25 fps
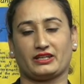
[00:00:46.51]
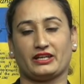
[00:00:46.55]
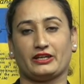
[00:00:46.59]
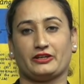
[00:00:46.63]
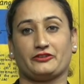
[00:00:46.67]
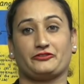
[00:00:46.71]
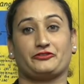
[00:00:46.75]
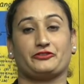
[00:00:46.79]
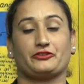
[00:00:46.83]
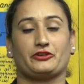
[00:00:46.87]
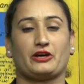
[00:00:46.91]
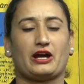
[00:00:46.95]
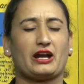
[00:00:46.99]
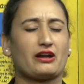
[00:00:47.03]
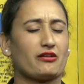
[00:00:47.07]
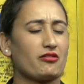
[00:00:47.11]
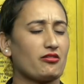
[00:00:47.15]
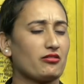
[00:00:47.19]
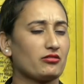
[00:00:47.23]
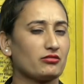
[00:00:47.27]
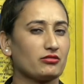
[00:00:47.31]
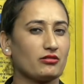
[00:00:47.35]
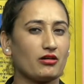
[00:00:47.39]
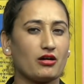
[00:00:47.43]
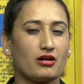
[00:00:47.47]
If you have
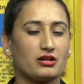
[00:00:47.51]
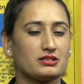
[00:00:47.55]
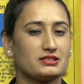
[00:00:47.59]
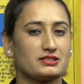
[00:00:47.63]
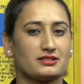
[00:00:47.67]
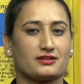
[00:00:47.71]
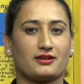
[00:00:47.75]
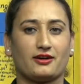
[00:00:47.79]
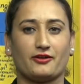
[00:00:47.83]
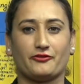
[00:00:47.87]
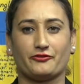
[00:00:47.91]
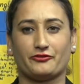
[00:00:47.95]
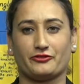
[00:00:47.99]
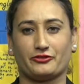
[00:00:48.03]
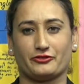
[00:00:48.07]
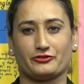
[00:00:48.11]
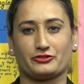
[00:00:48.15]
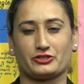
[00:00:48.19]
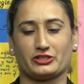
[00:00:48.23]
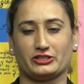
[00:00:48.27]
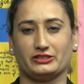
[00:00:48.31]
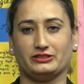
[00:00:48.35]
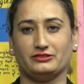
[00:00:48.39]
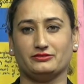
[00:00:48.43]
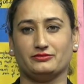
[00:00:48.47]
lots
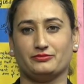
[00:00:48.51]
confusion,